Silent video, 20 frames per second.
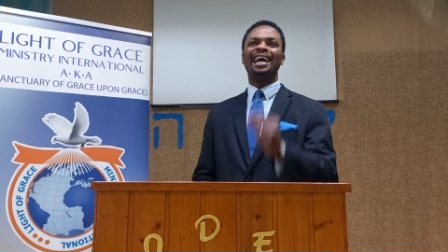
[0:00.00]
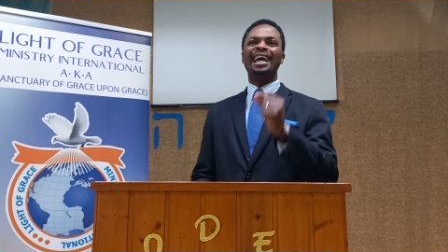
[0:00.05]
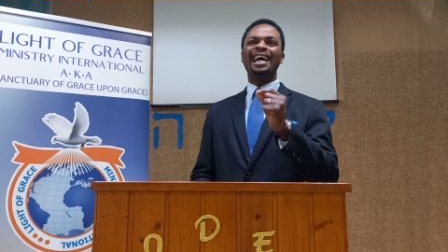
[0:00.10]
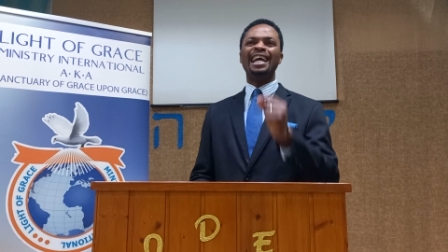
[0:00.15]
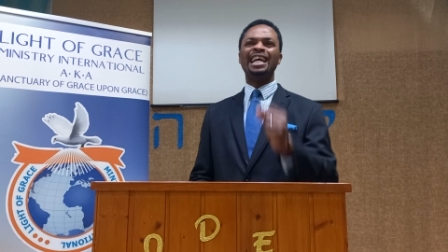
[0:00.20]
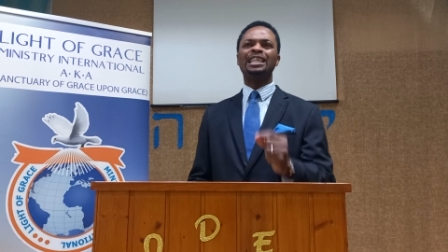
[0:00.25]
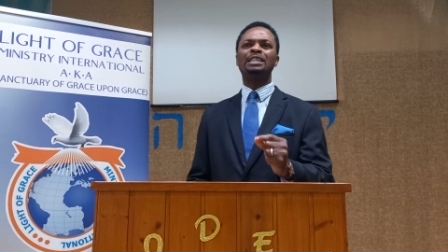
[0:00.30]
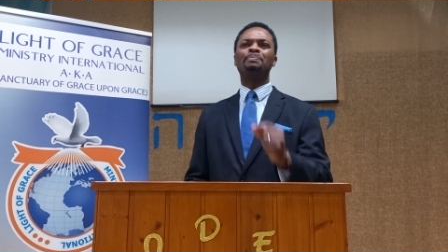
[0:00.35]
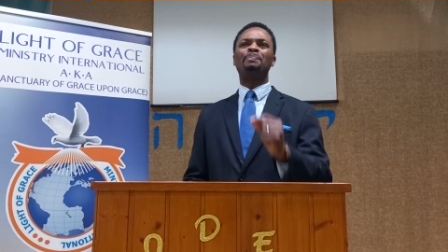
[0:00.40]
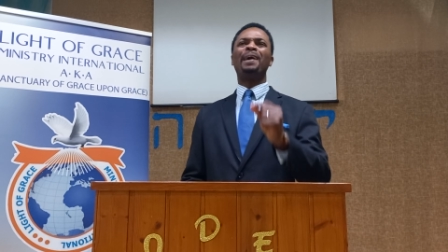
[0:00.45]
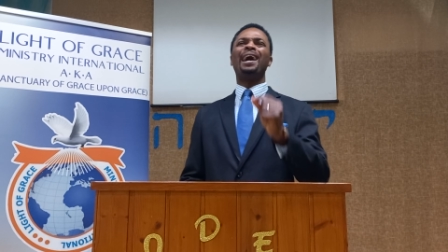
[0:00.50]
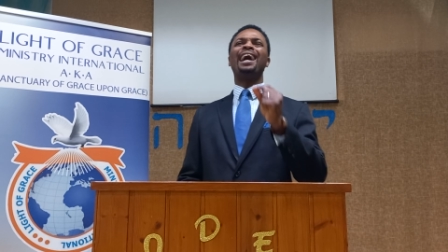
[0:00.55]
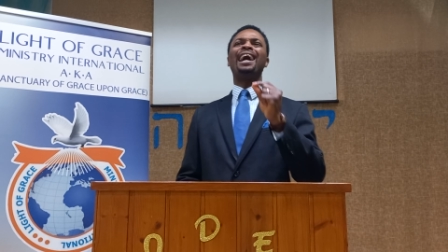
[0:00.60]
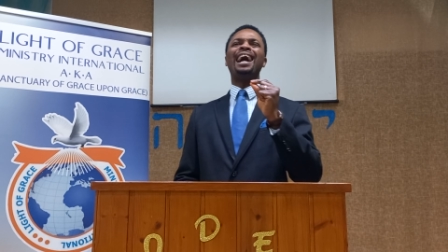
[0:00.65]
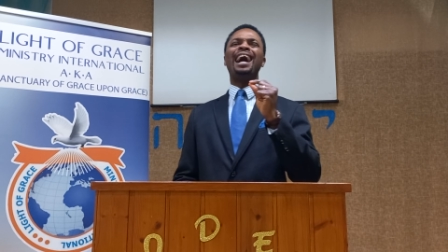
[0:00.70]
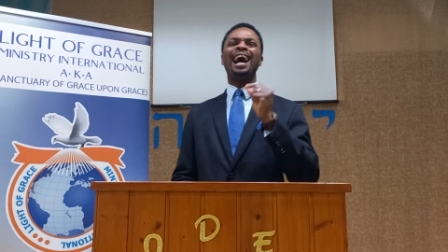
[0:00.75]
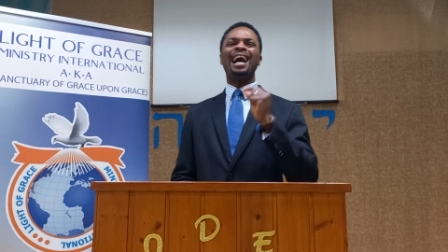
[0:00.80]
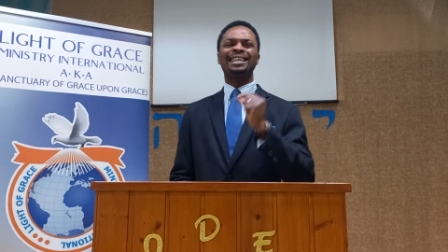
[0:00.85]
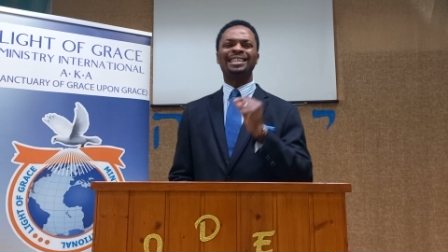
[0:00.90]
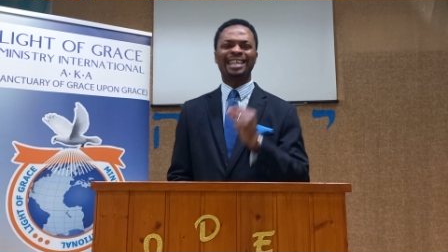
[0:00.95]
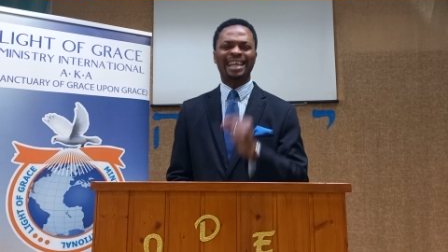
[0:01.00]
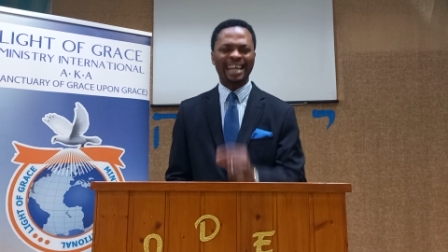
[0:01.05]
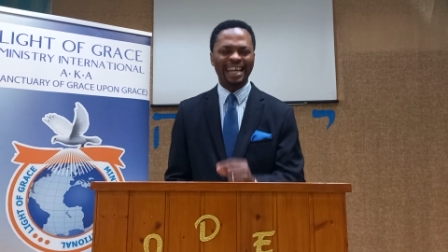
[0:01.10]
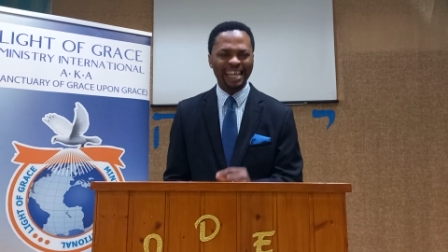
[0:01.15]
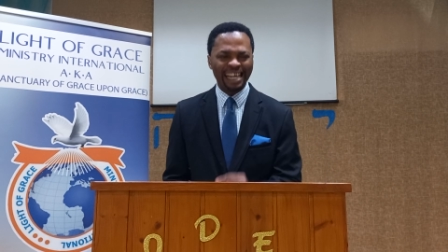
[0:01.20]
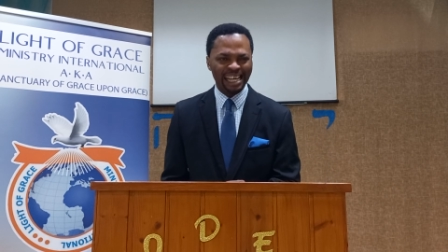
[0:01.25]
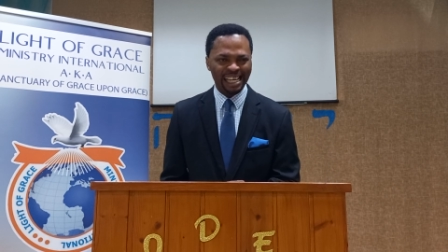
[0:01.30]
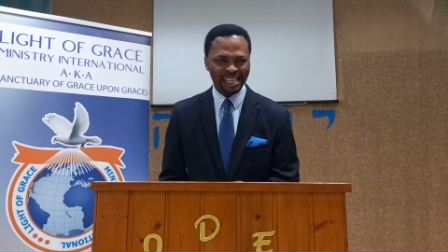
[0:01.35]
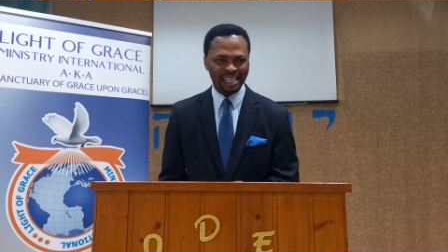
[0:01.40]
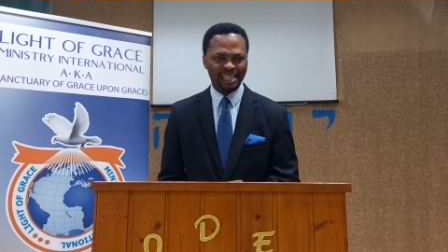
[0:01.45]
is by
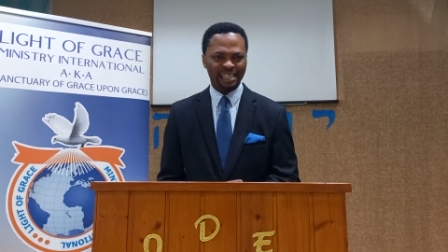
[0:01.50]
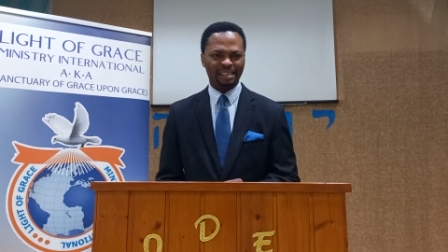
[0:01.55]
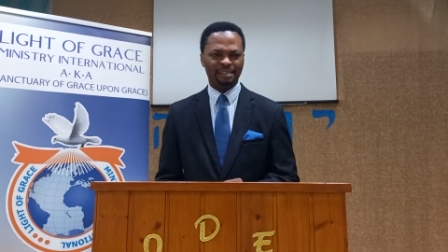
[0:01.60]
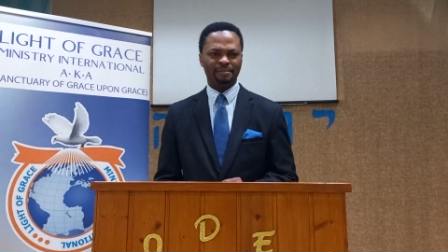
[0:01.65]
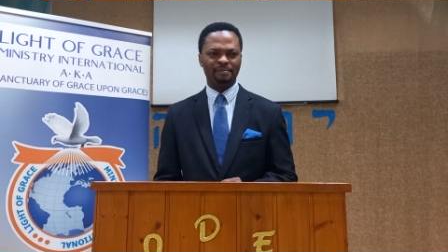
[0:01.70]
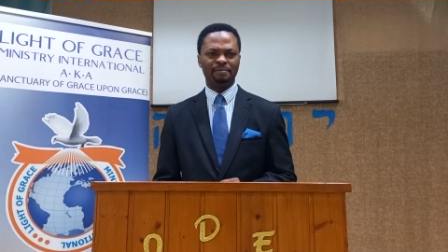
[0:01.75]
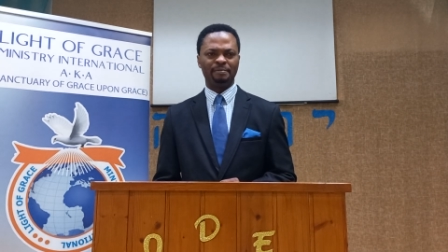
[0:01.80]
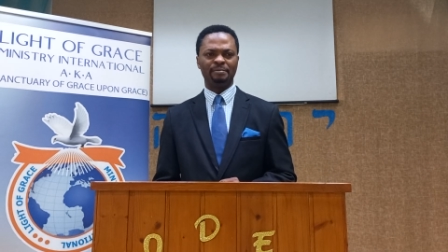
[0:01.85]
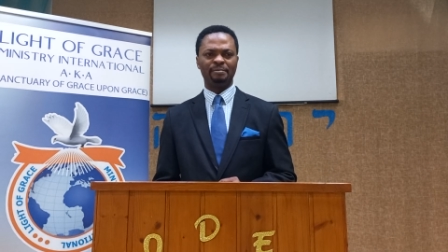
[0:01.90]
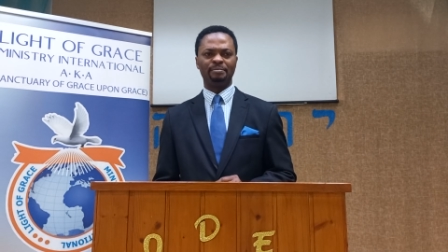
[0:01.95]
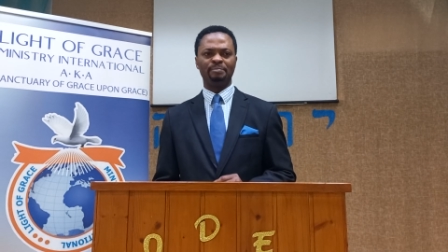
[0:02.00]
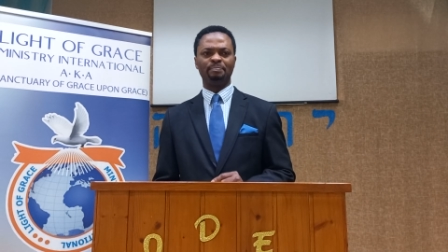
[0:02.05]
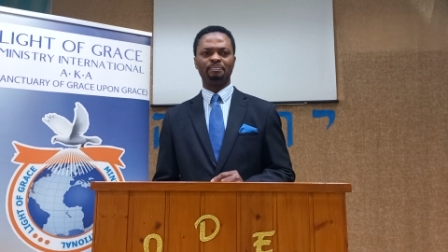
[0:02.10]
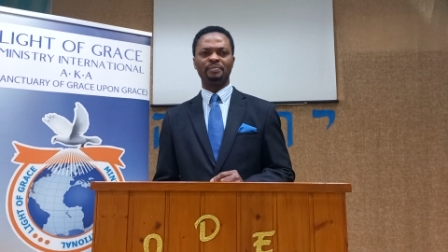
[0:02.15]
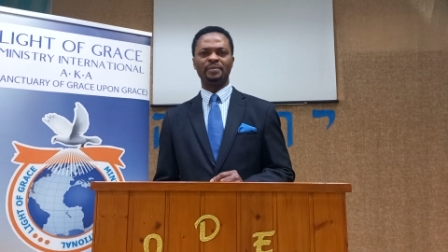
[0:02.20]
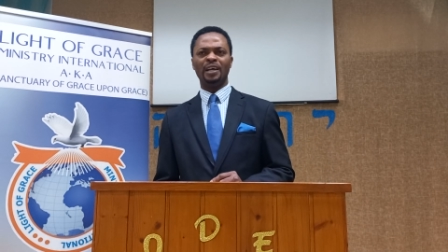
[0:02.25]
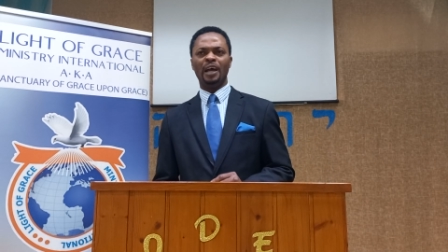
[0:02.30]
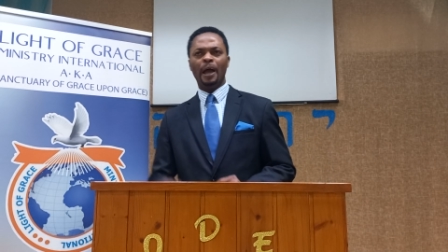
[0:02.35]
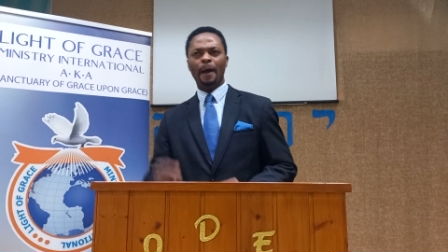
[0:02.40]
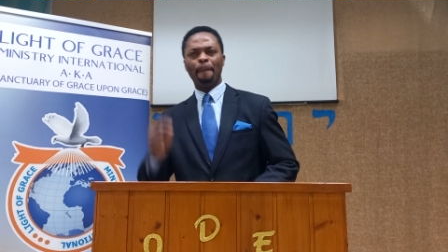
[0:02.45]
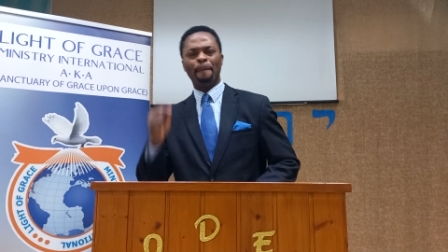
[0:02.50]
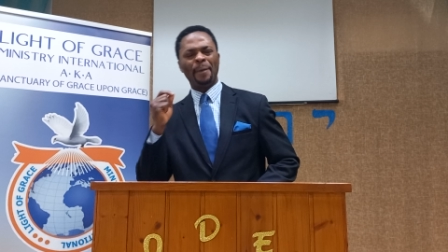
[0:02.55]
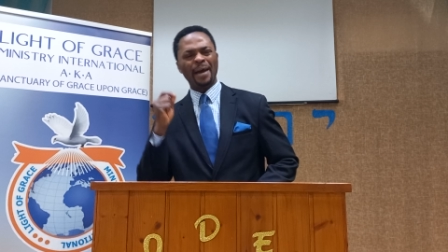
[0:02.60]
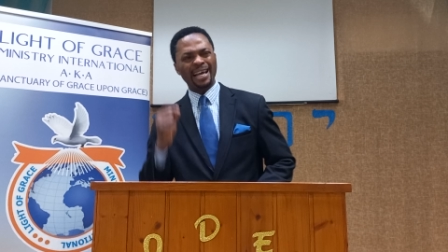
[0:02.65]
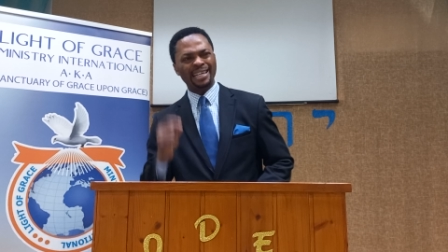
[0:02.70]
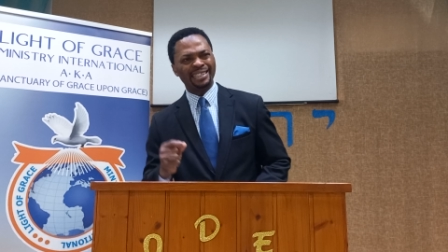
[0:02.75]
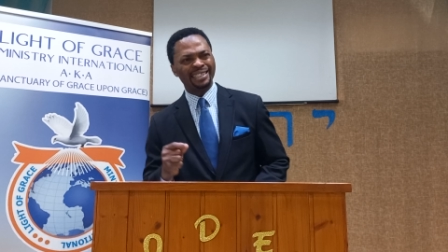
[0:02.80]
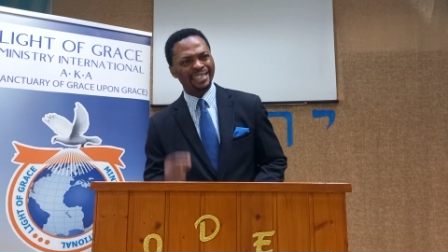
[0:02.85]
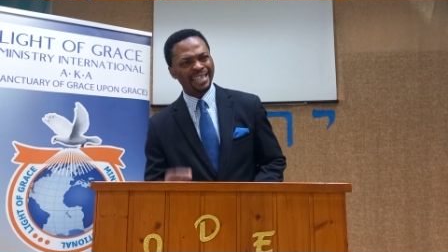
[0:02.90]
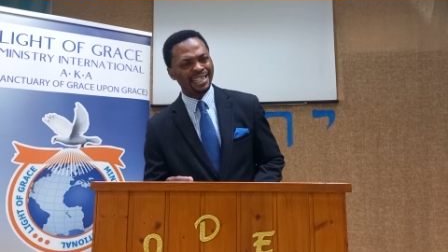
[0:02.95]
asking
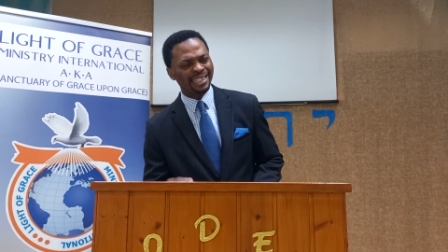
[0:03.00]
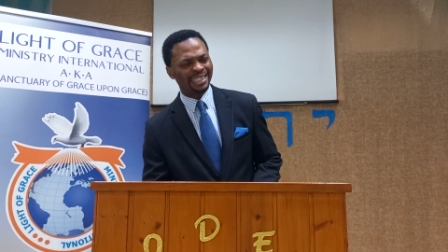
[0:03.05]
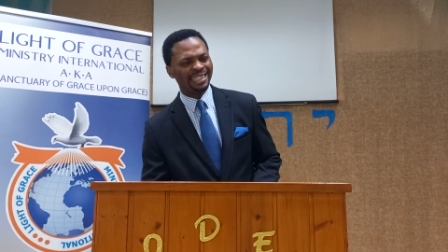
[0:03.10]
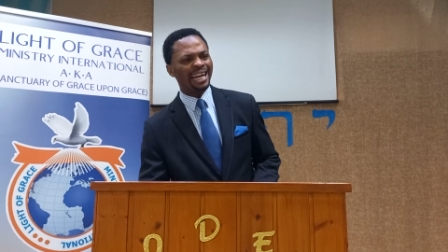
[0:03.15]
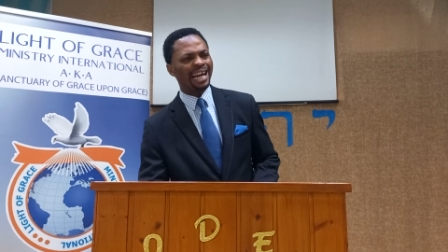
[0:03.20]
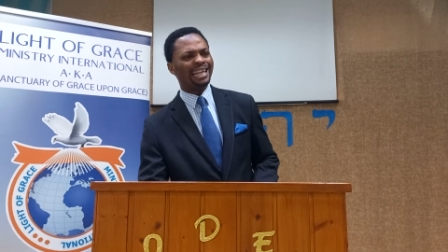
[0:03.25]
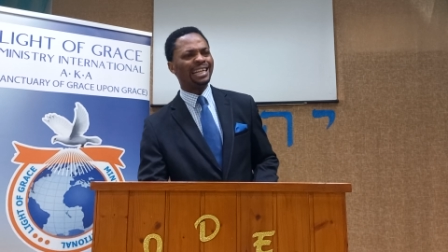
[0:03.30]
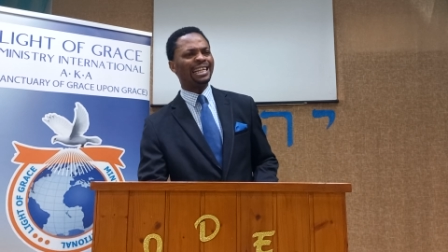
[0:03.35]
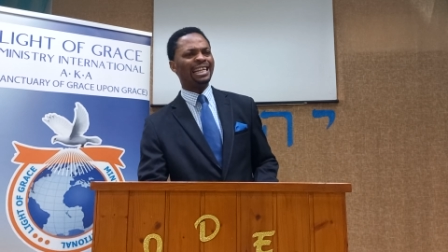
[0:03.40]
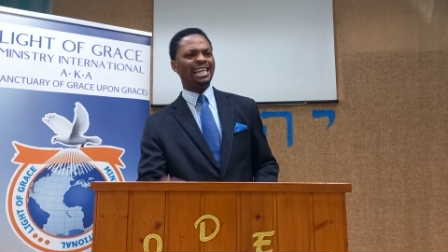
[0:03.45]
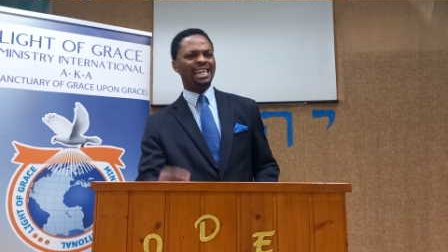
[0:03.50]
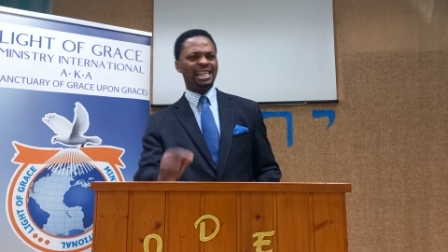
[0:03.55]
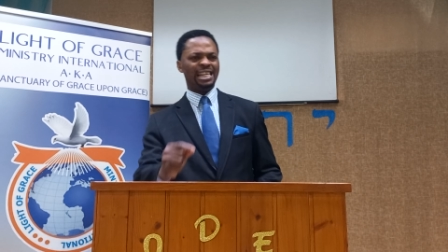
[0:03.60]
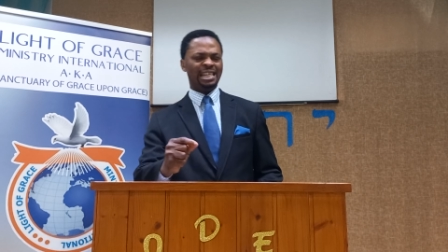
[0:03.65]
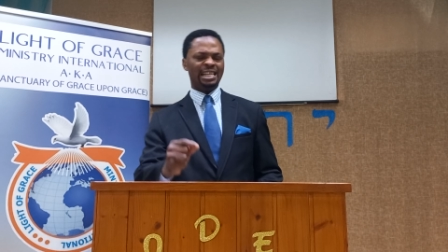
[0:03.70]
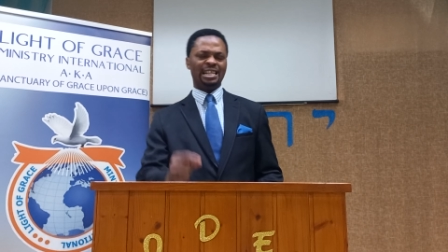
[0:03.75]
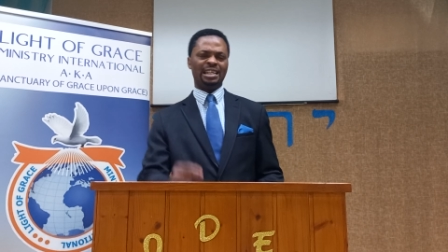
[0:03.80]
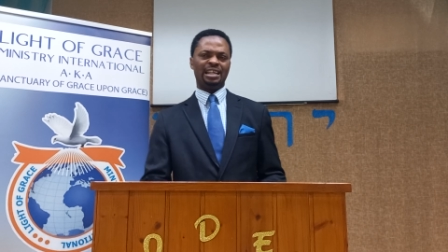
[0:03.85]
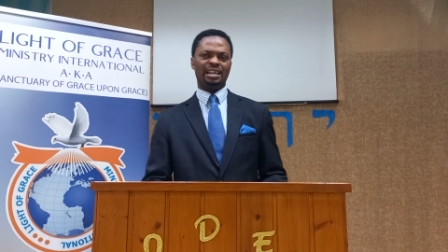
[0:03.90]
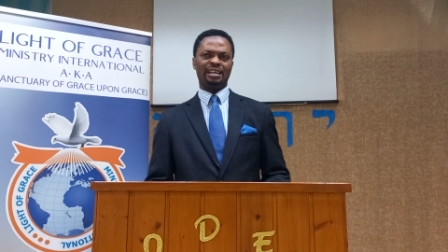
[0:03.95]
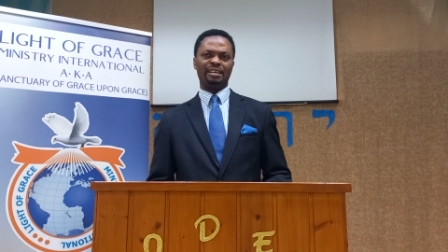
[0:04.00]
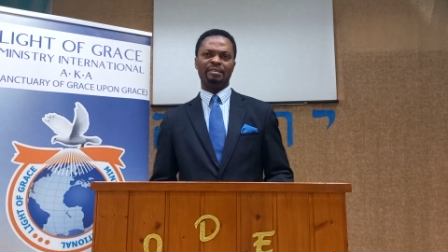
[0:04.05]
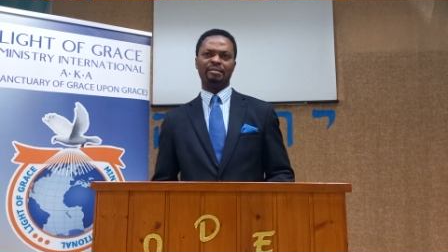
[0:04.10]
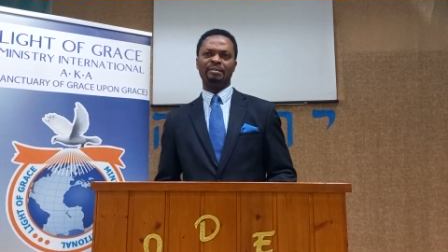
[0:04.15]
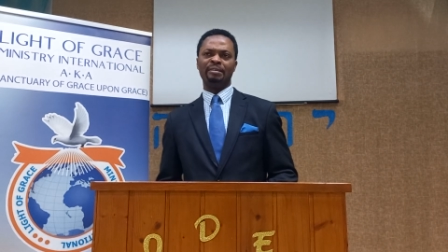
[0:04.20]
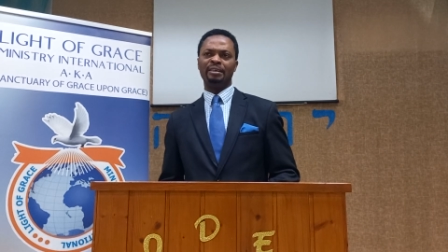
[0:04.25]
persistently.